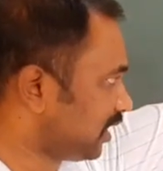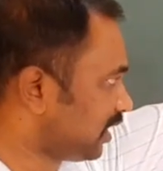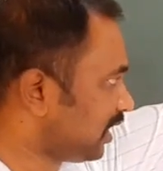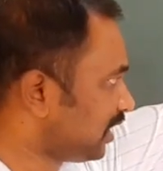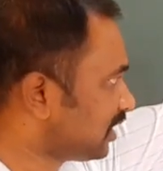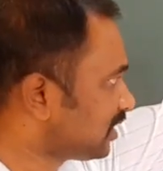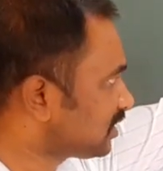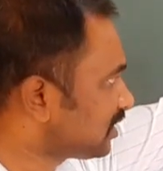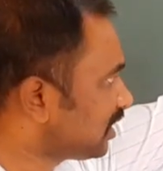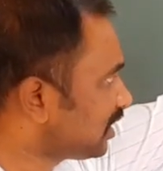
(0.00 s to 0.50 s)

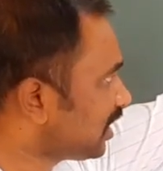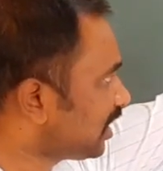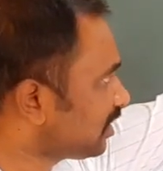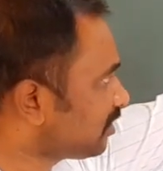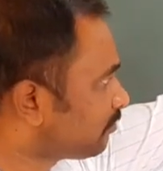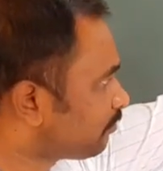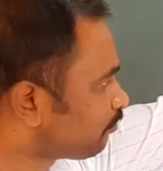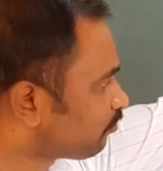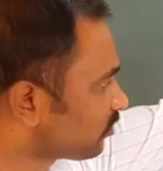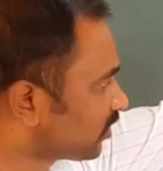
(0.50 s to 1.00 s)
Can I say
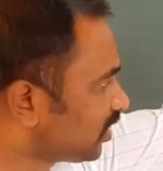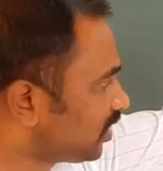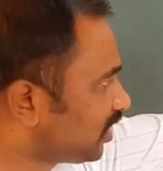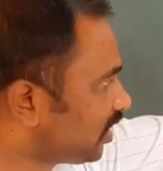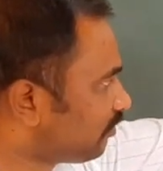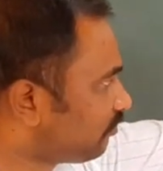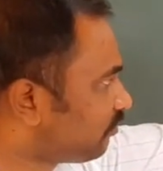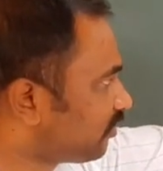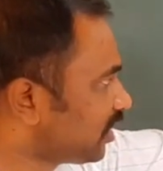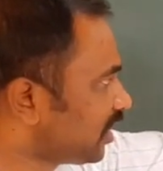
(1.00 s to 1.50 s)
that
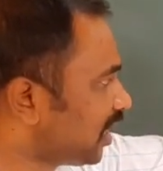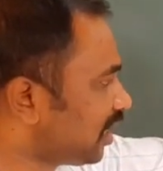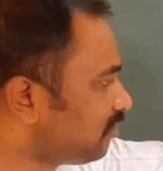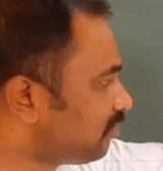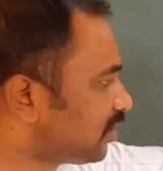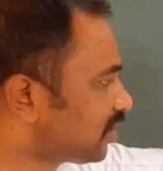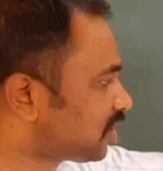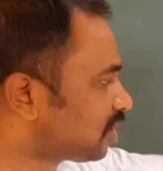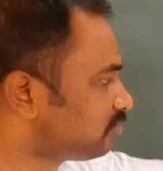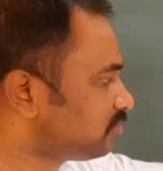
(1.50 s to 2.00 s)
every
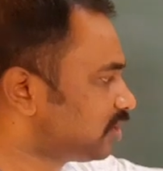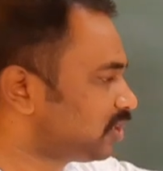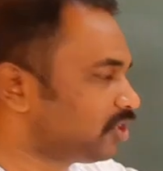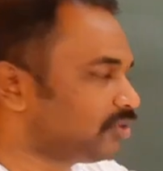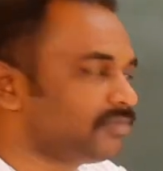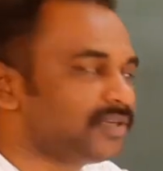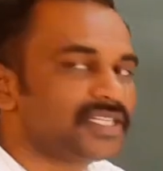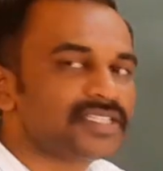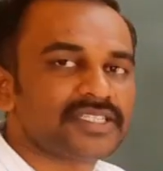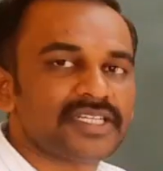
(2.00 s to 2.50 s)
element of the
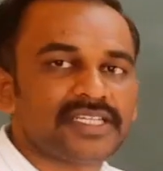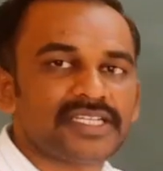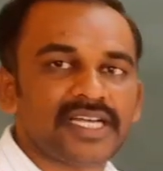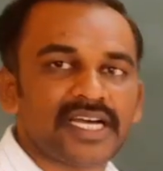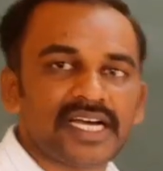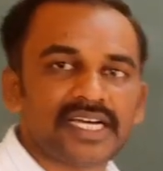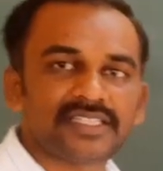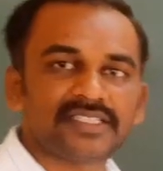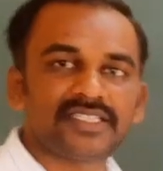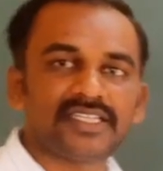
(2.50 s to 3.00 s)
domain
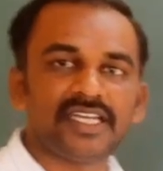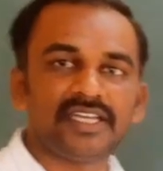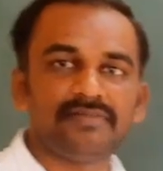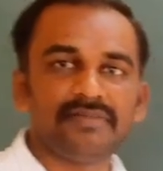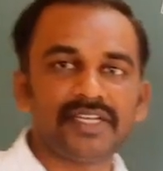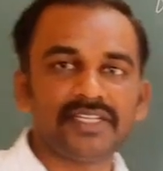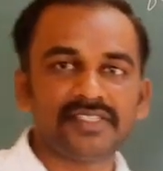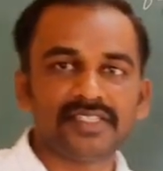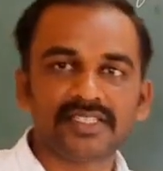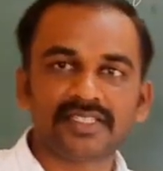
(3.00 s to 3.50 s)
set has the
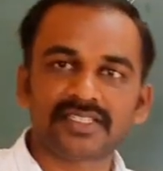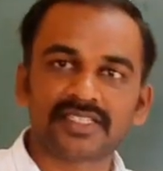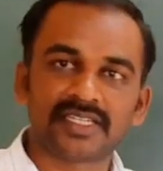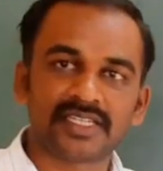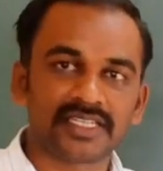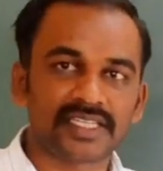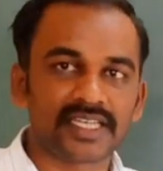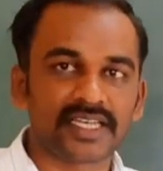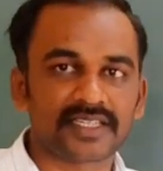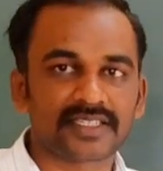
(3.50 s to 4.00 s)

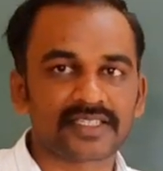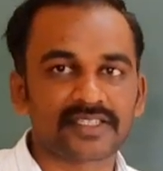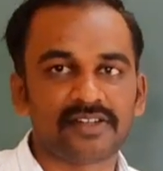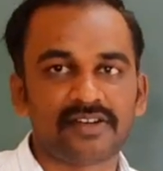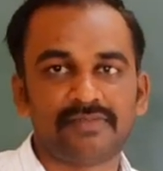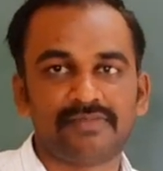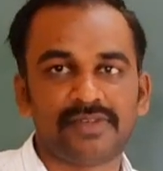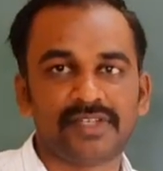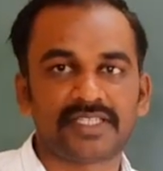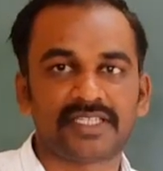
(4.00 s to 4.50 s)
images? Yes,
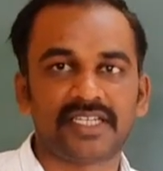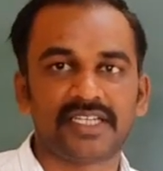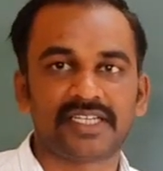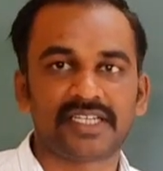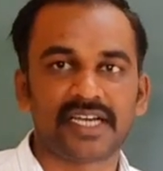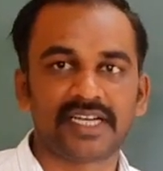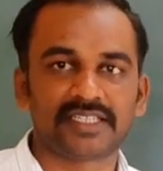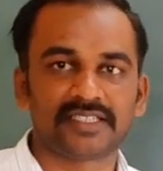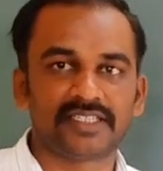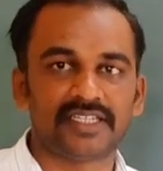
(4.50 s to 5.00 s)
obviously
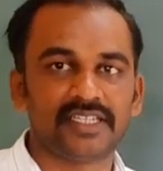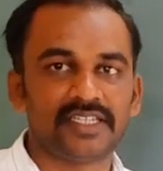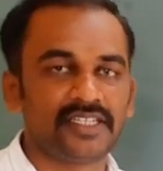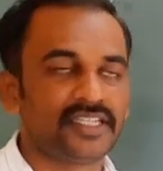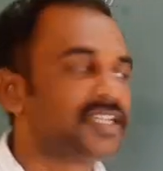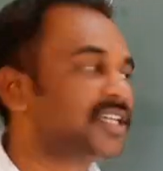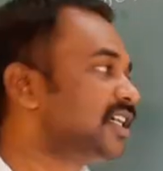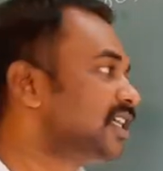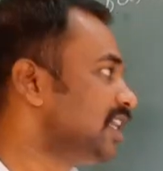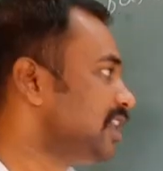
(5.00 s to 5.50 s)
it has
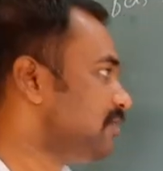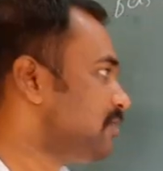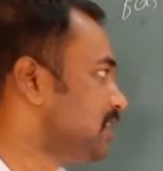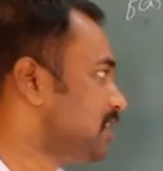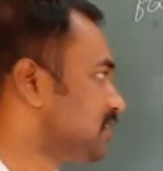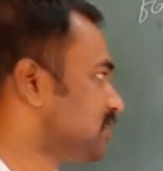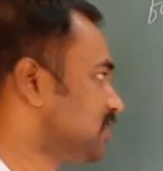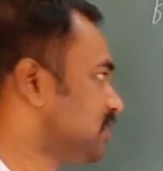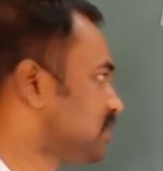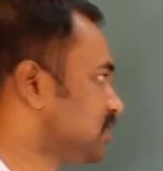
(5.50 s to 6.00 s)
the
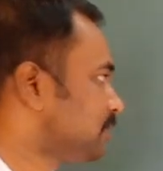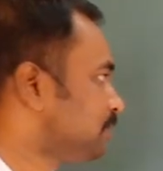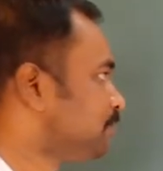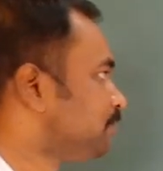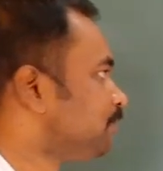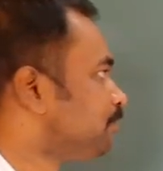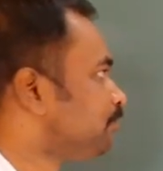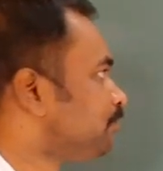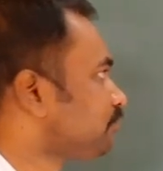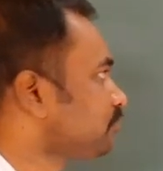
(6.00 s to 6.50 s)
images.
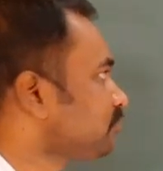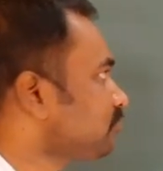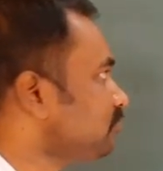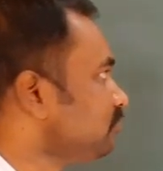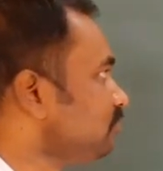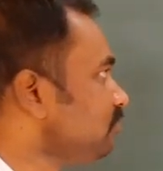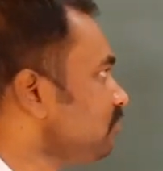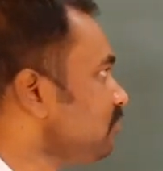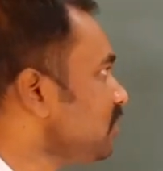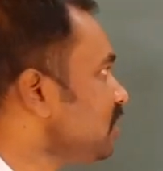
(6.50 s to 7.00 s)

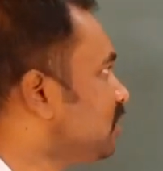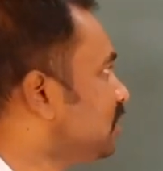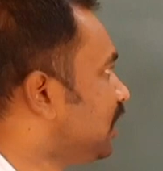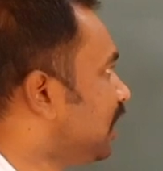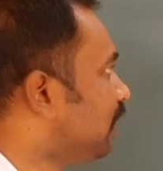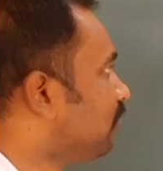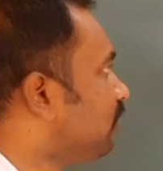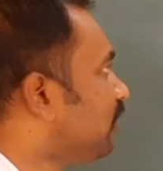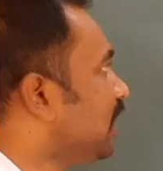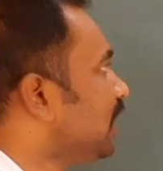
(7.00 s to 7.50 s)

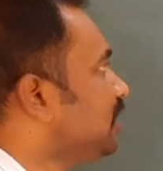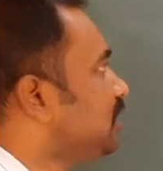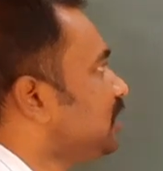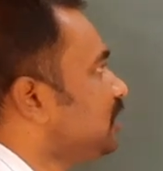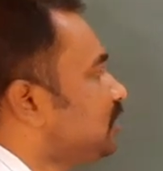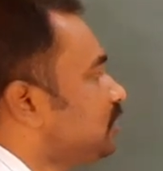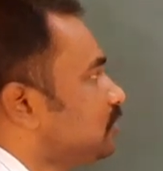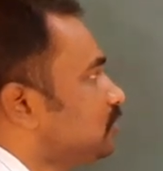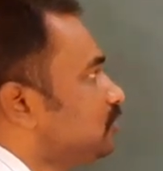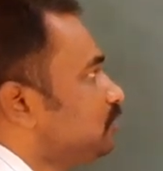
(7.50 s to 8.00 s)
Now I
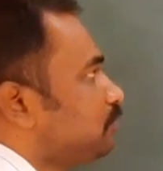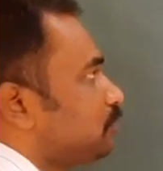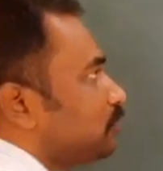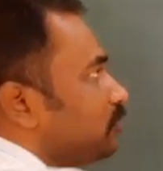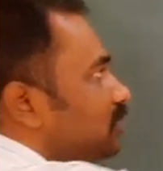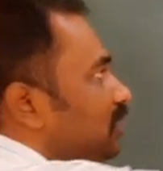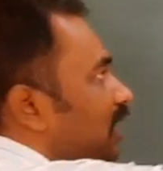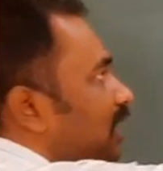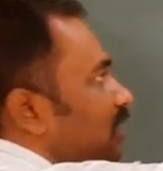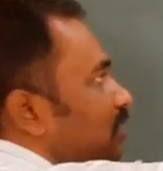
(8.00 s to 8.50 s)
need to
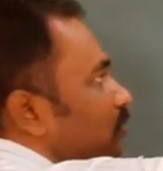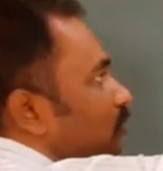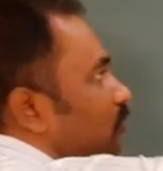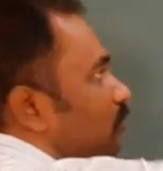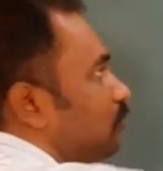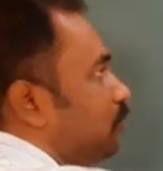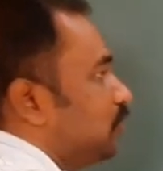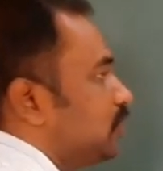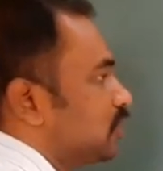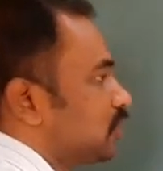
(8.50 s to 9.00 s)
prove
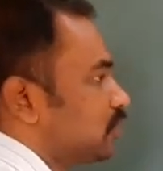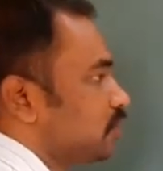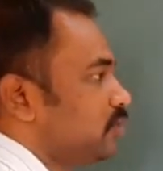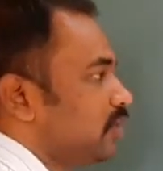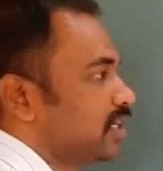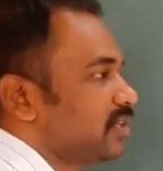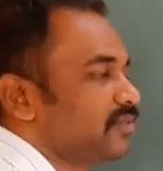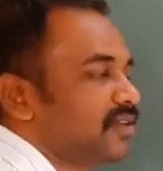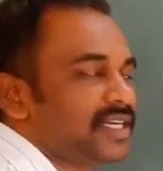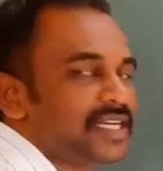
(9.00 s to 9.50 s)
that both
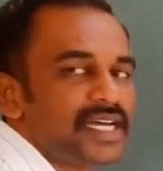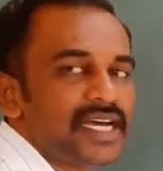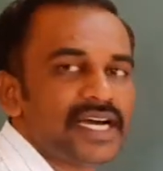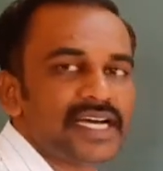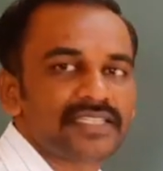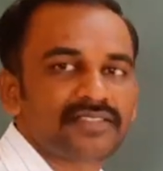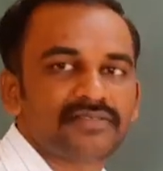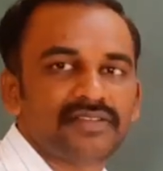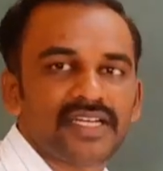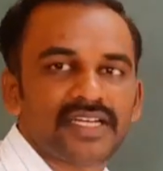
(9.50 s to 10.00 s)
one
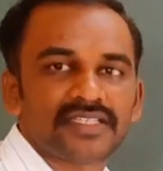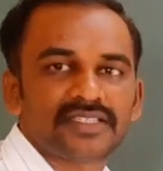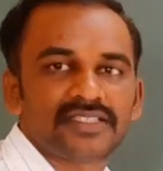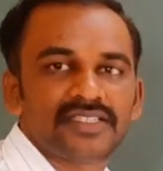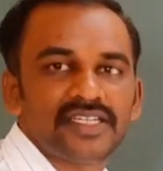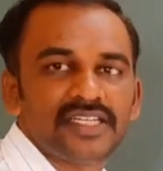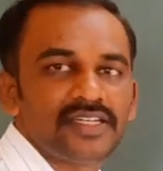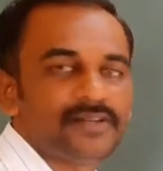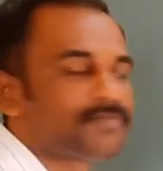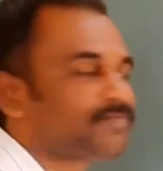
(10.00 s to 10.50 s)
as well as
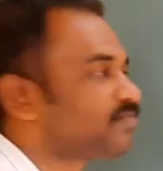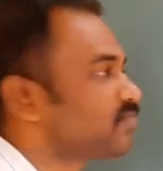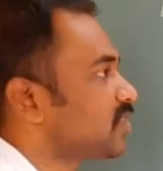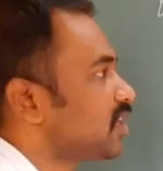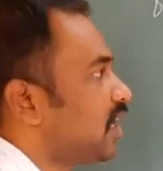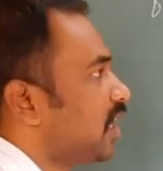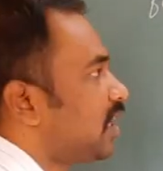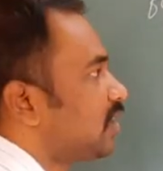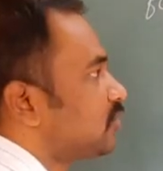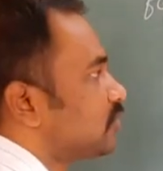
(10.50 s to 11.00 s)
the
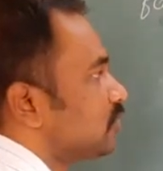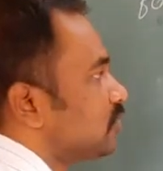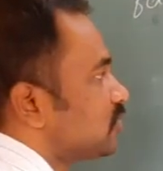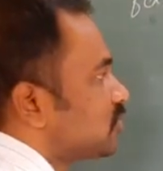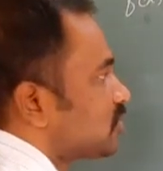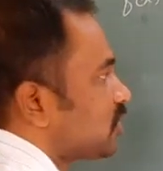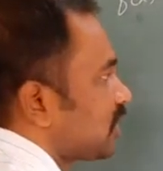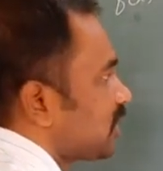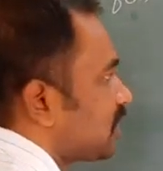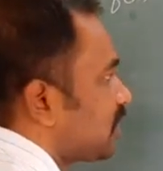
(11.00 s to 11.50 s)

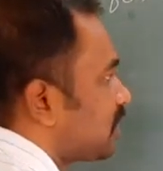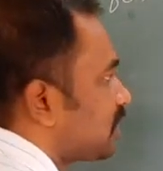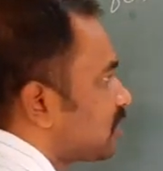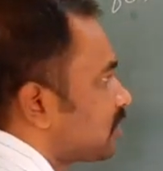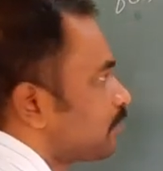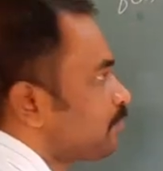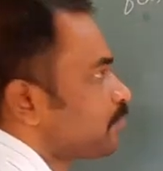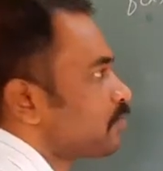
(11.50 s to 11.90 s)
onto. Check it.